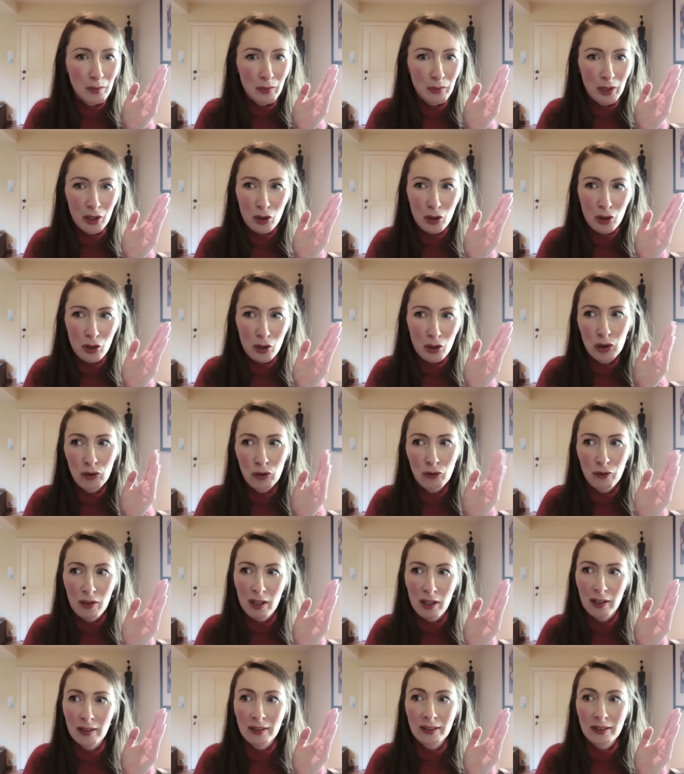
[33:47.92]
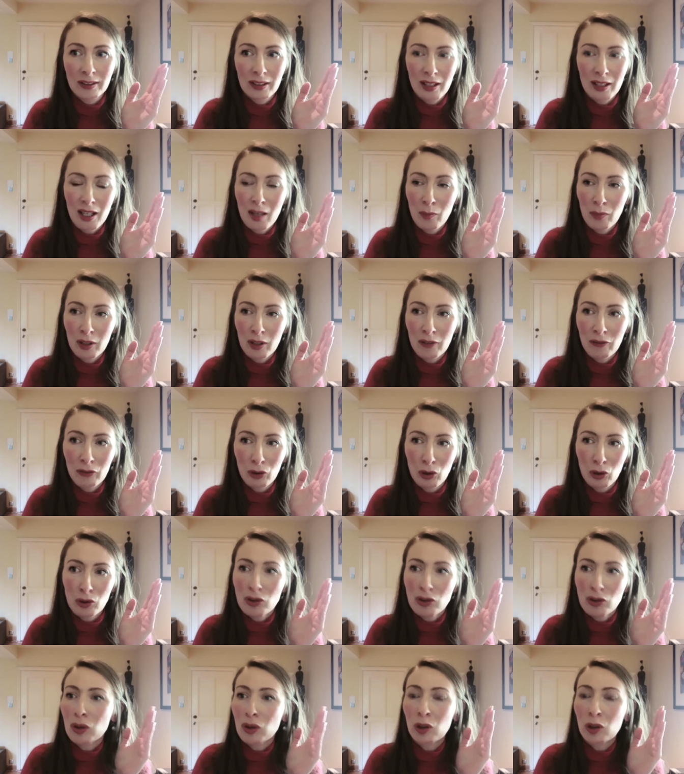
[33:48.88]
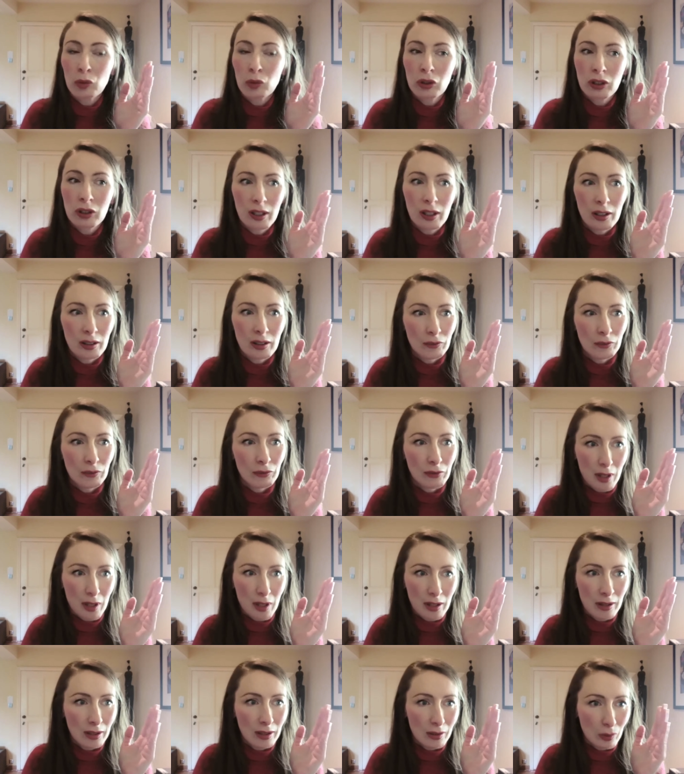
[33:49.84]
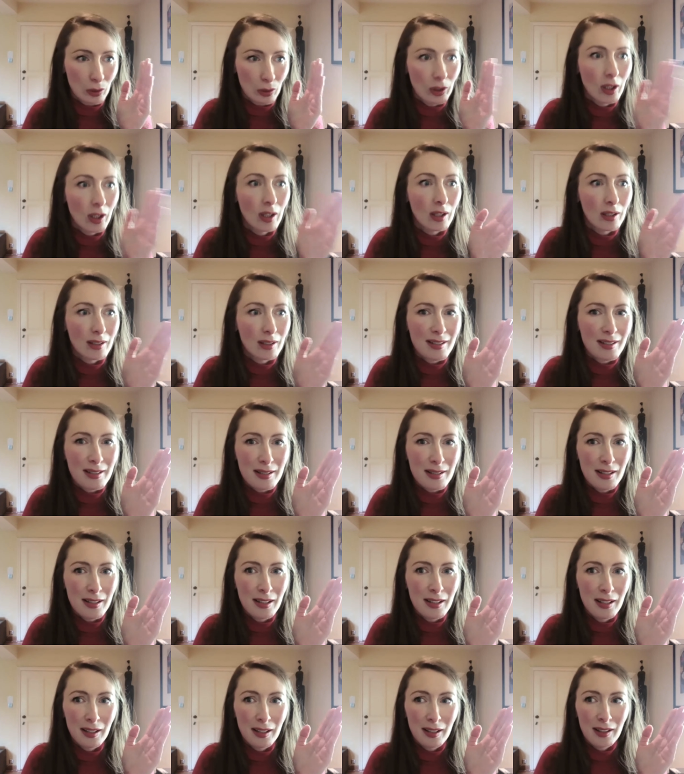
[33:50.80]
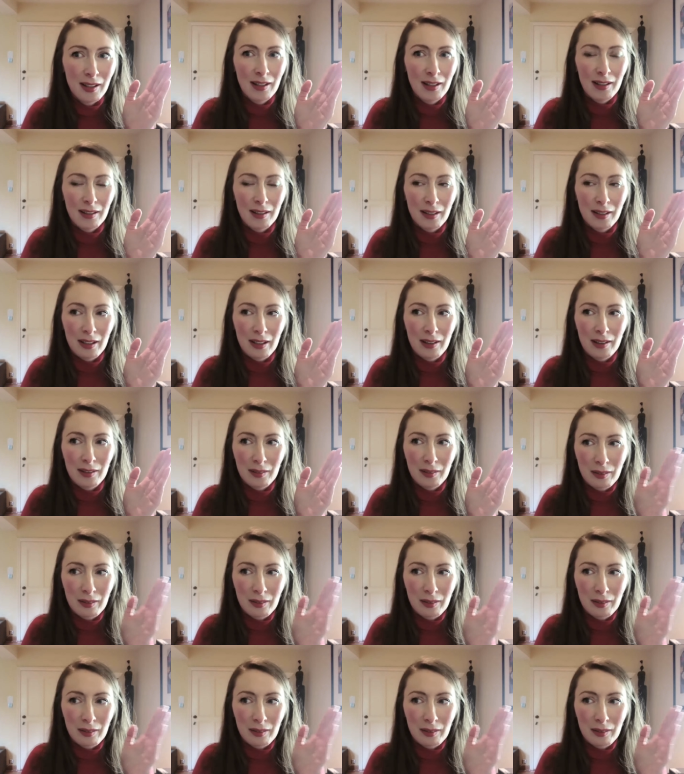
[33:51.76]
Make sure you find time. If not, you communicate upfront that, okay, it's like,